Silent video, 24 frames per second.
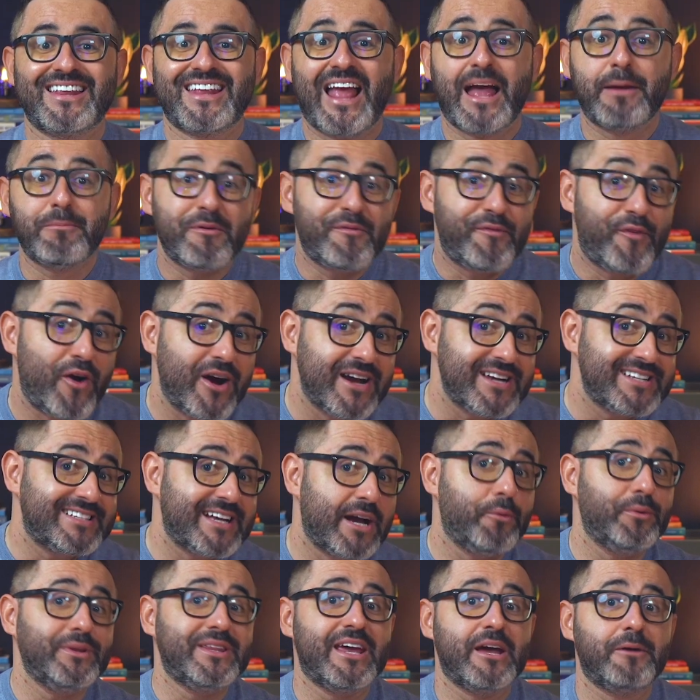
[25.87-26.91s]
And before I
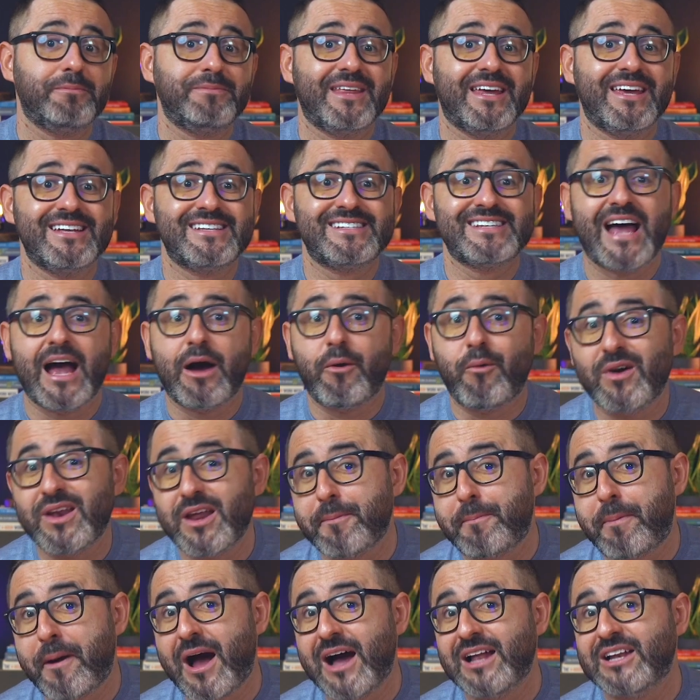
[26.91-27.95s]
start with the updates, I want
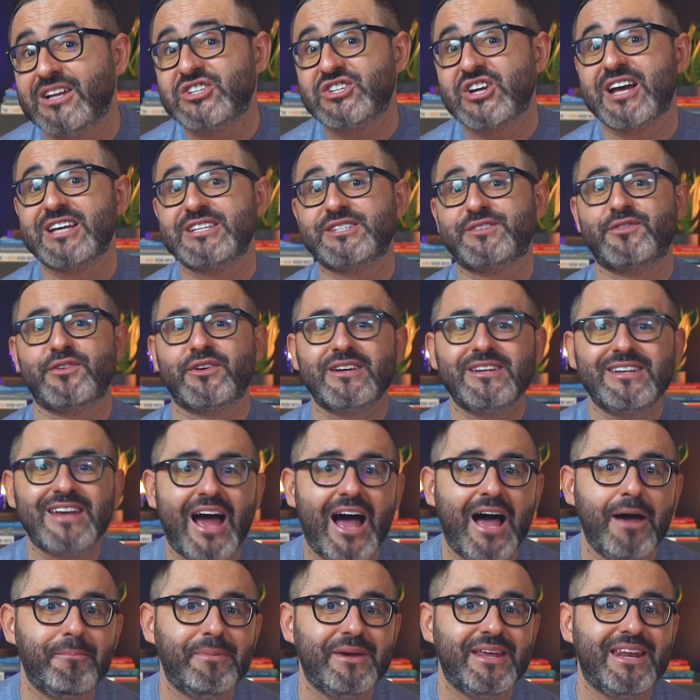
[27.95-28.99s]
to apologize for
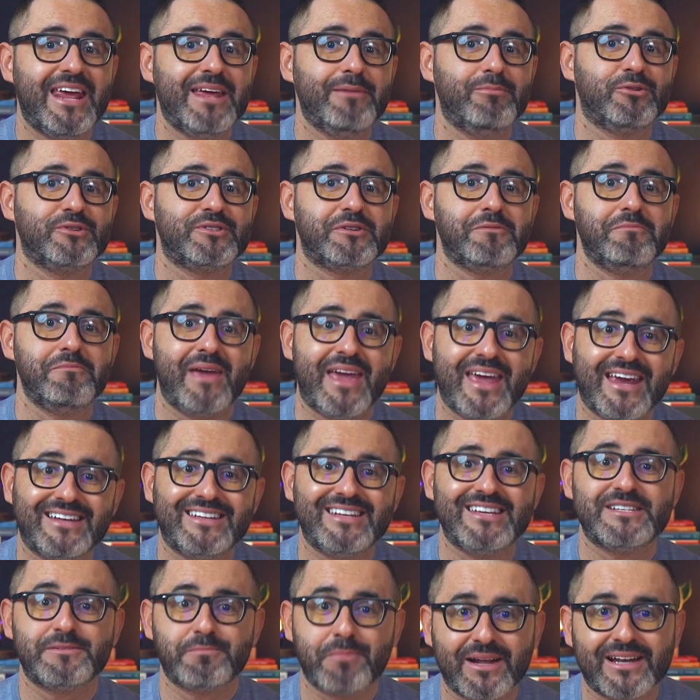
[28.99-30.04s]
not being able to make
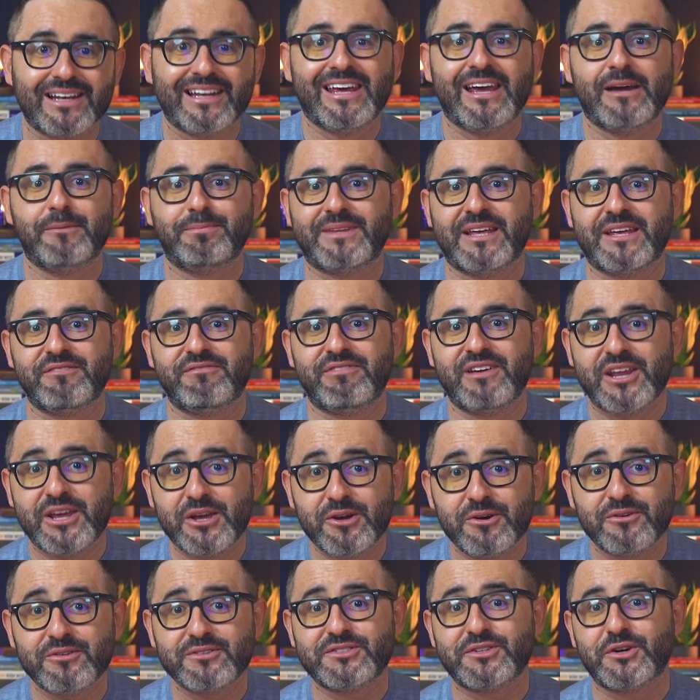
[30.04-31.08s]
these monthly update
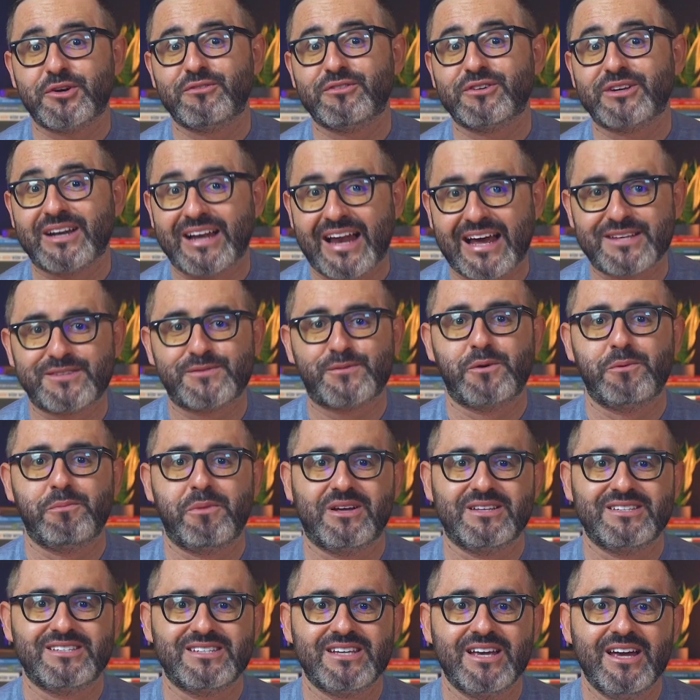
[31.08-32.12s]
videos over the last few
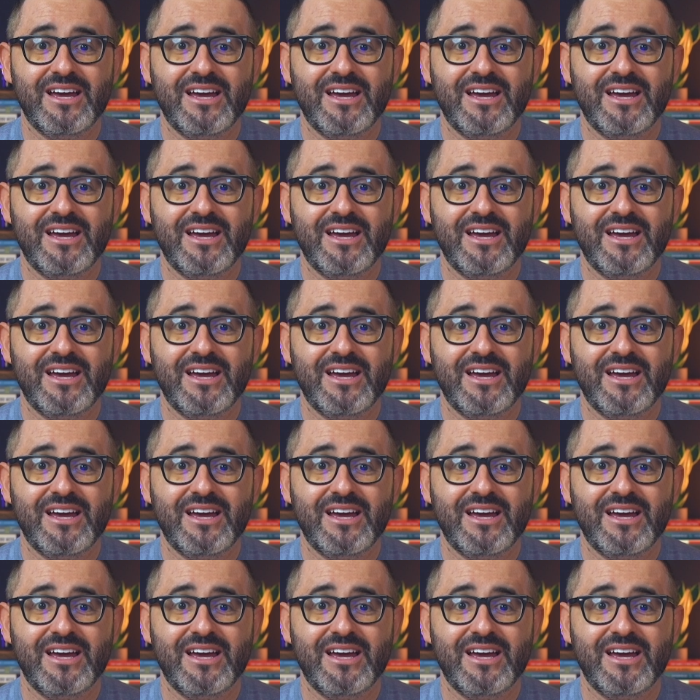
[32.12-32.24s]
months.